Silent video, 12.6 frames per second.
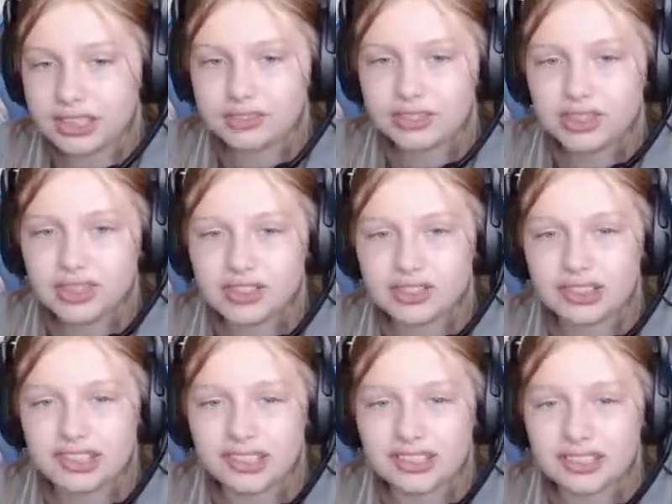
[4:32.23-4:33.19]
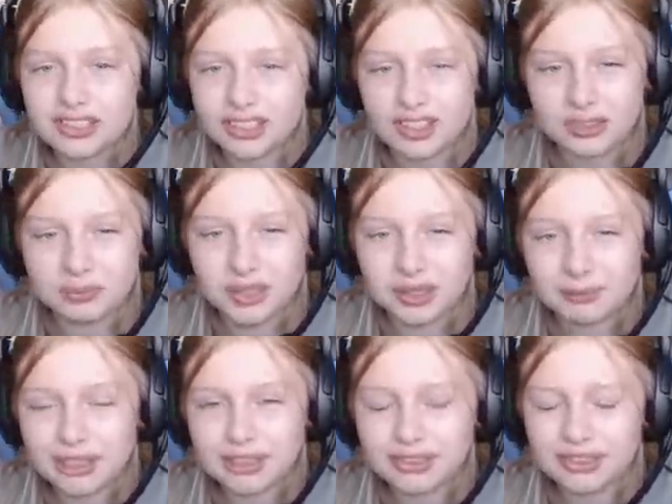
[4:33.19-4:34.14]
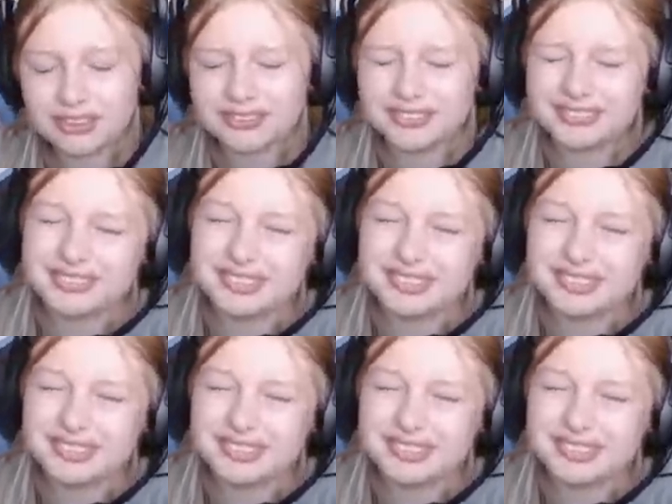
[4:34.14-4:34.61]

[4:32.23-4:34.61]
Even though I know I think that's a hard map. I don't know.